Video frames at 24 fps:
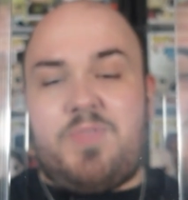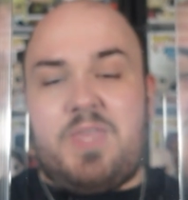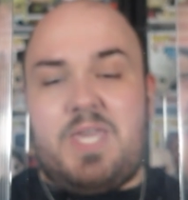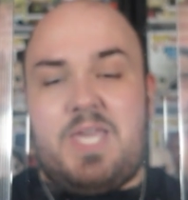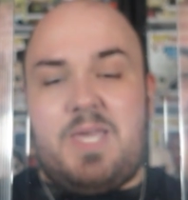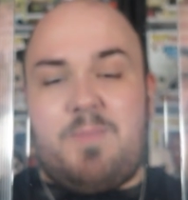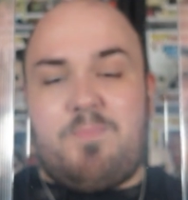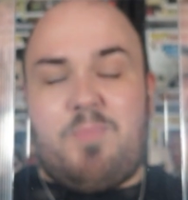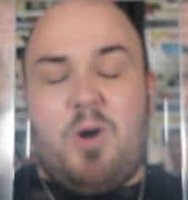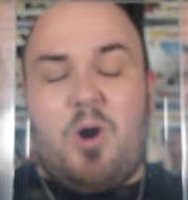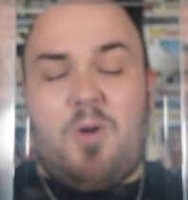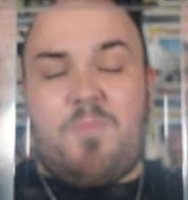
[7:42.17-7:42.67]

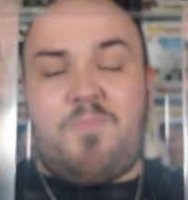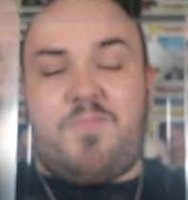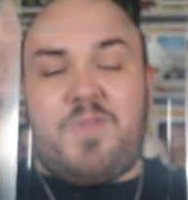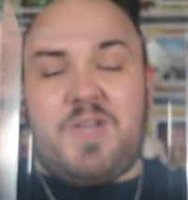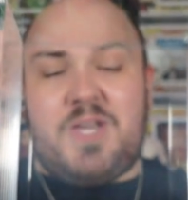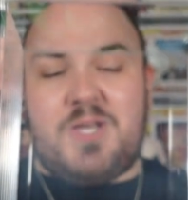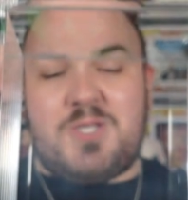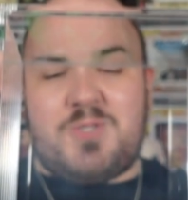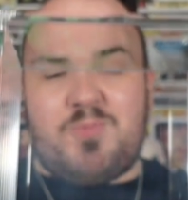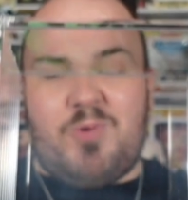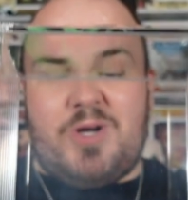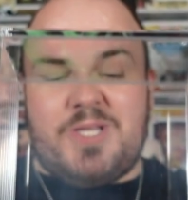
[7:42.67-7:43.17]
the Pop
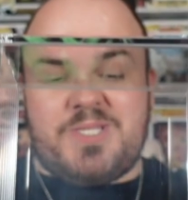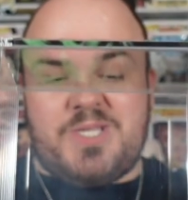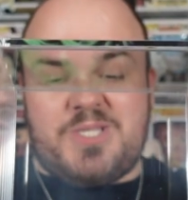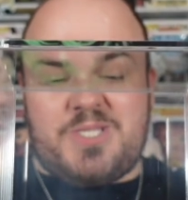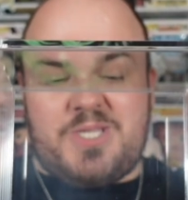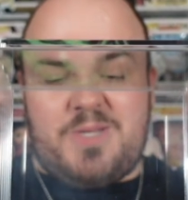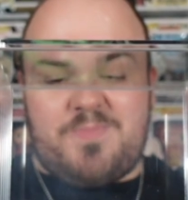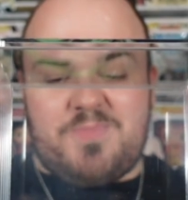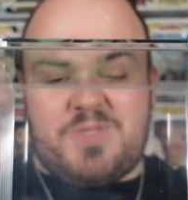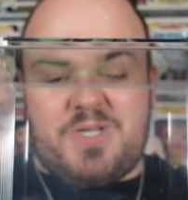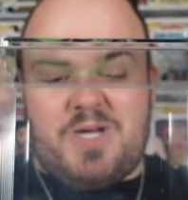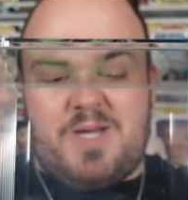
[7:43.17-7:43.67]
Figures ones is
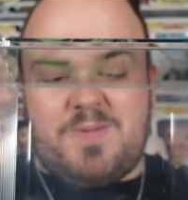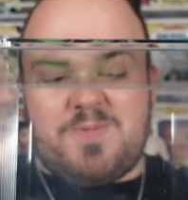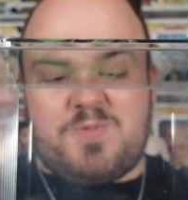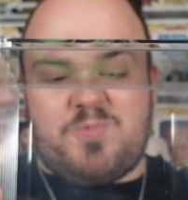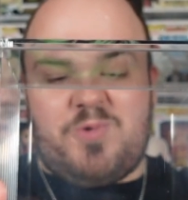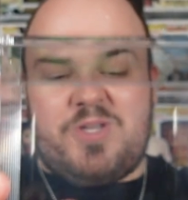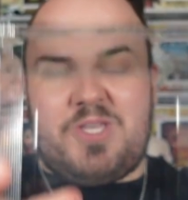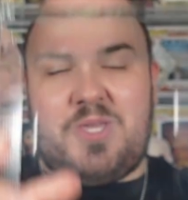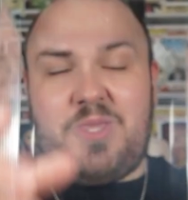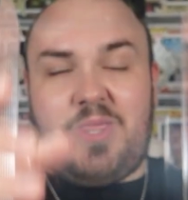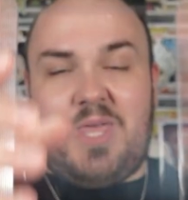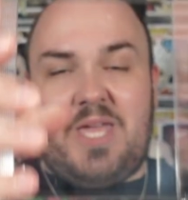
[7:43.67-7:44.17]
sometimes
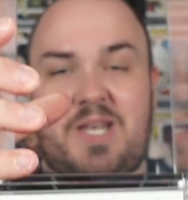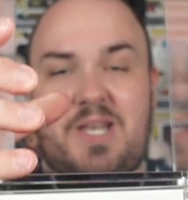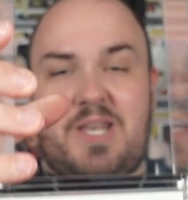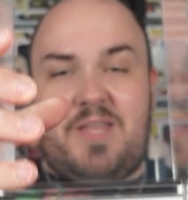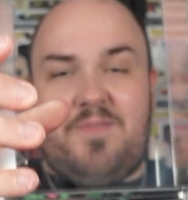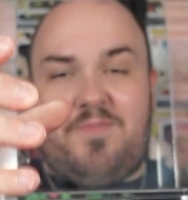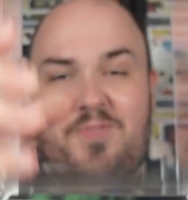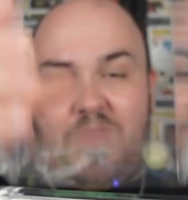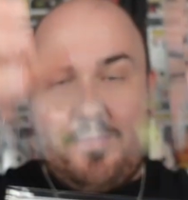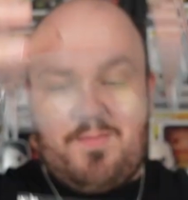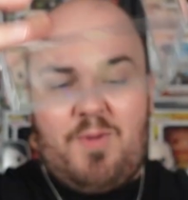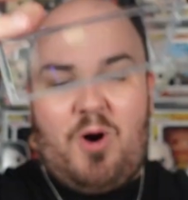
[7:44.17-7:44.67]
when you then
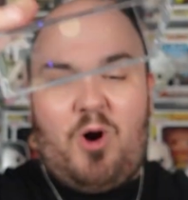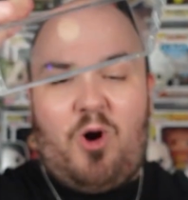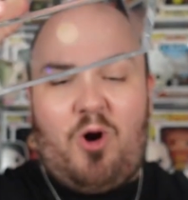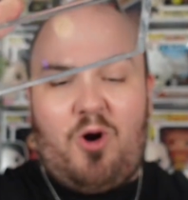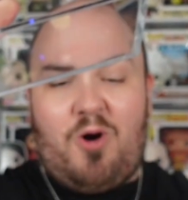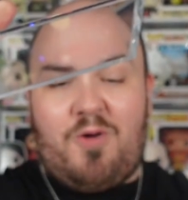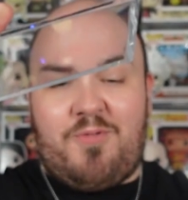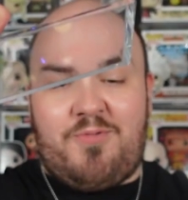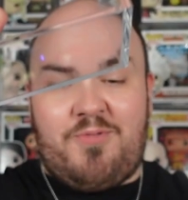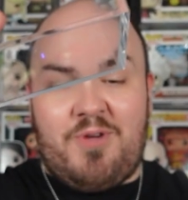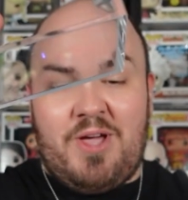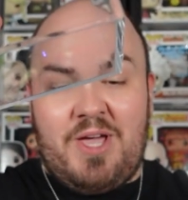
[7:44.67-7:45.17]
lift them
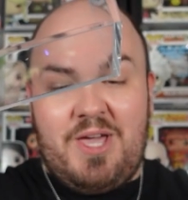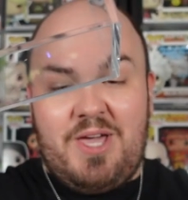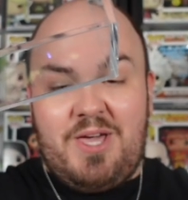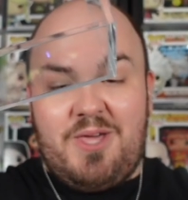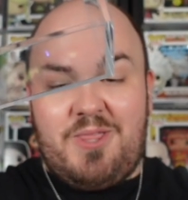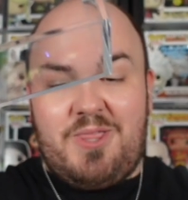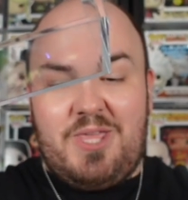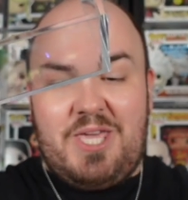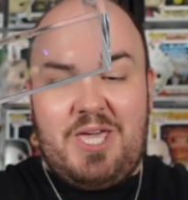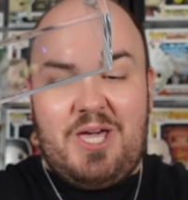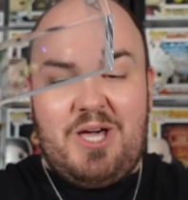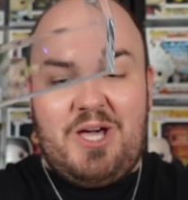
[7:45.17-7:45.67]
off,
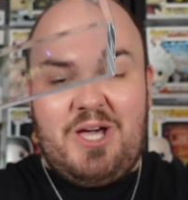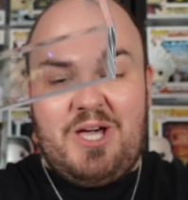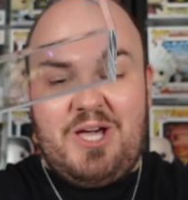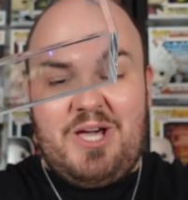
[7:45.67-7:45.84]
the